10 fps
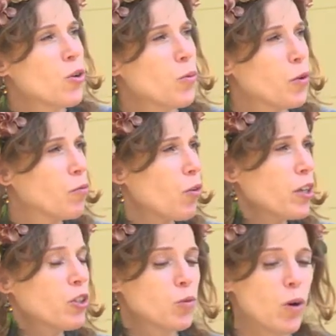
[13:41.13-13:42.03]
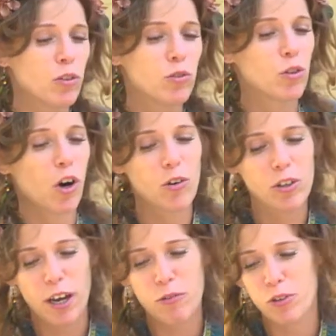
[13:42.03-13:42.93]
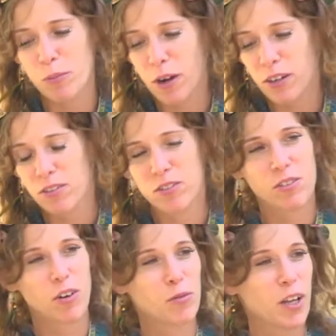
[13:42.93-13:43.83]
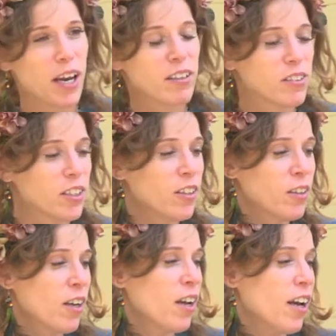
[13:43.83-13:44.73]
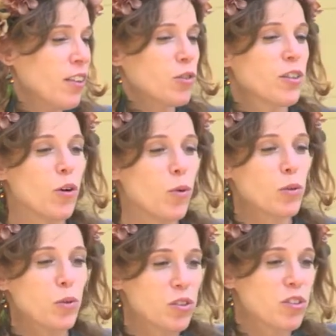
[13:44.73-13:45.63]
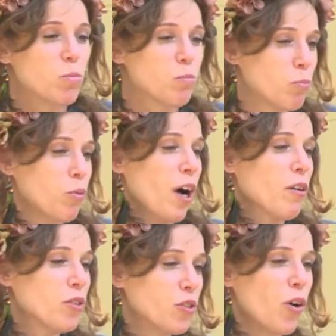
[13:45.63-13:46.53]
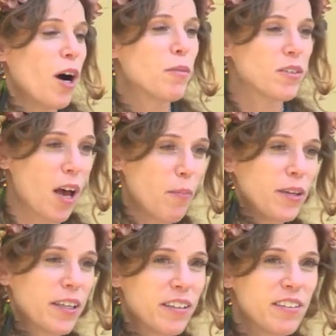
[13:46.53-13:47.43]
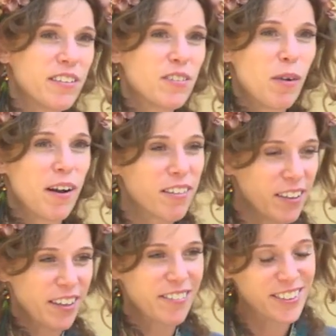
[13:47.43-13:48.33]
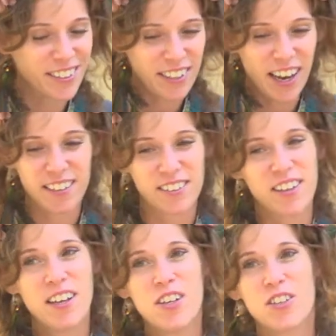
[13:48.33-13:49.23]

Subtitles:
was for each one to go on every month of the last year and to tell what was his private dramas happening in this month and give it a title.